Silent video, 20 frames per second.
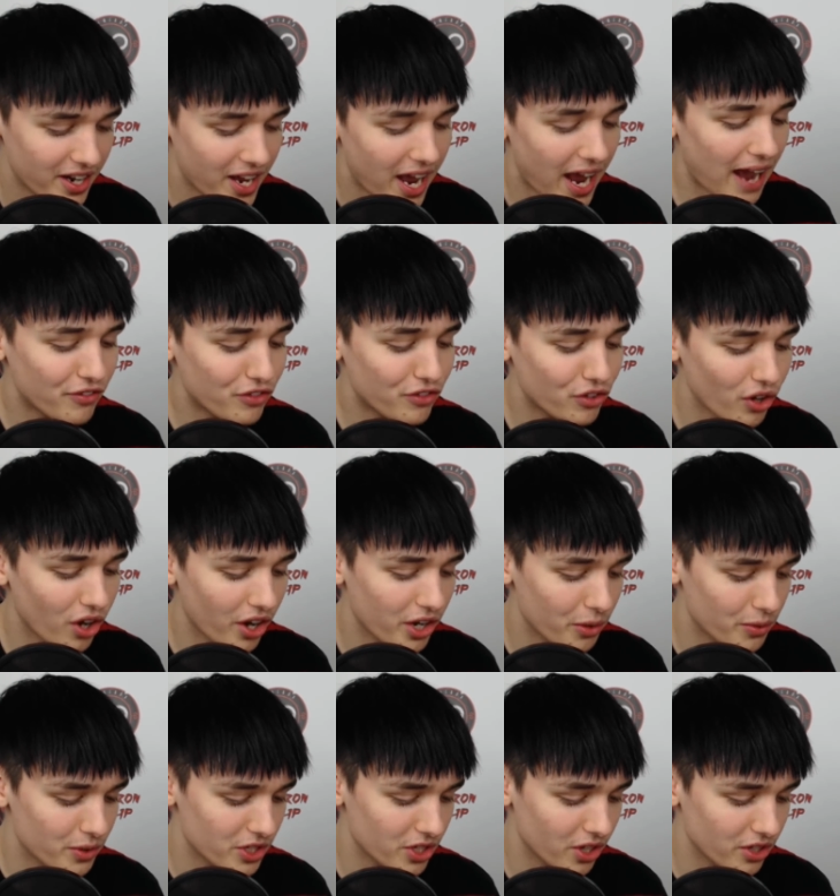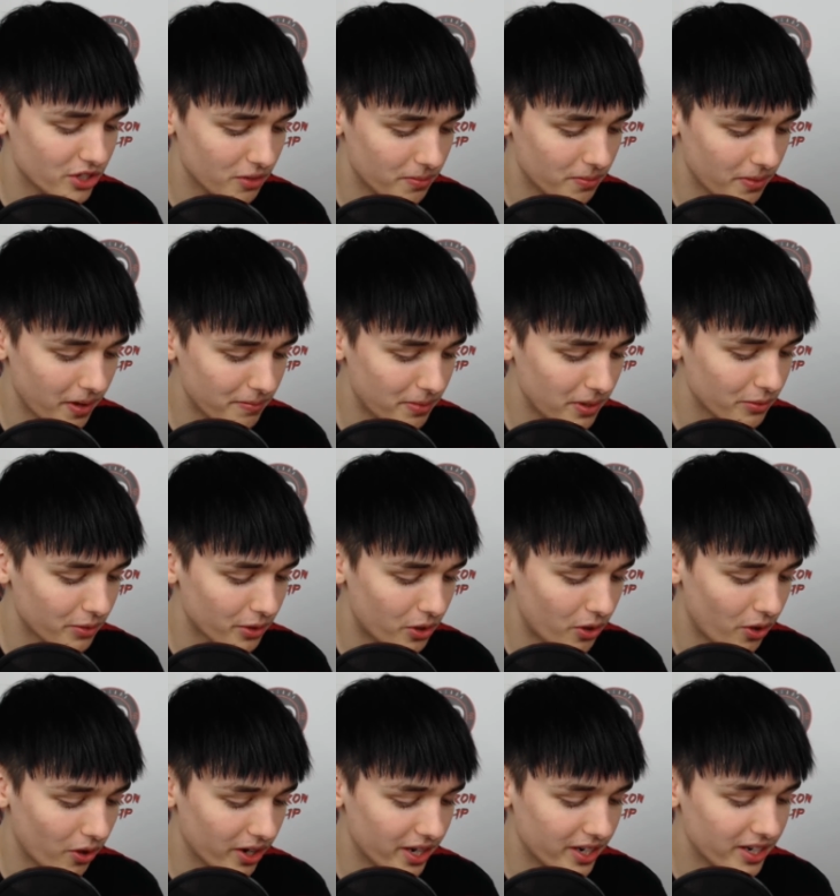After all, your results are, have been
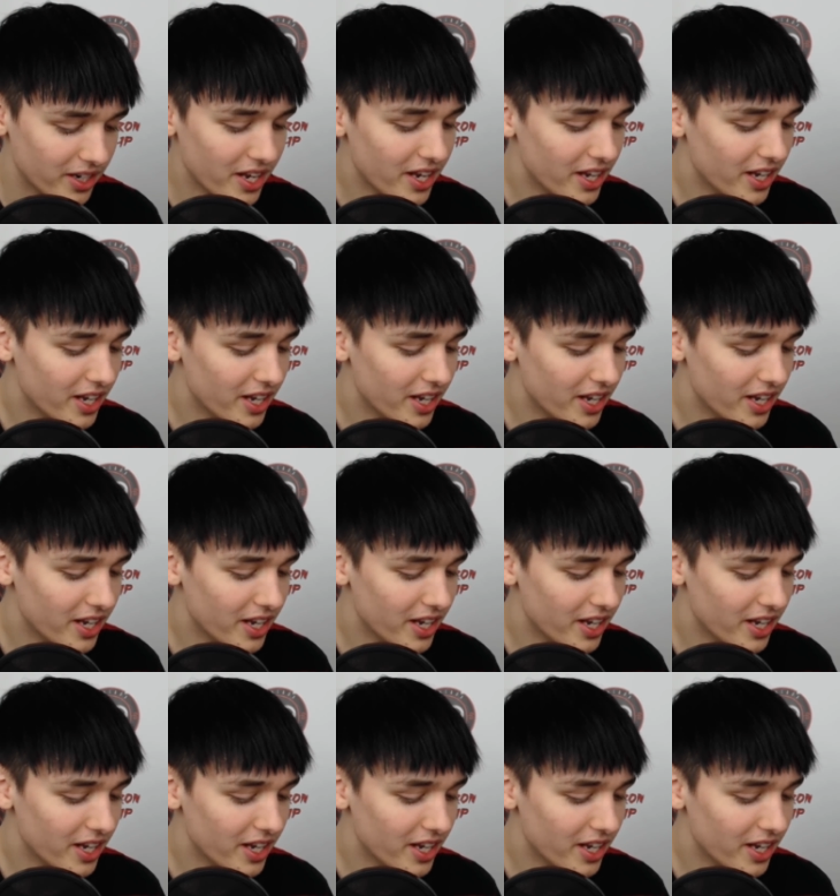recorded.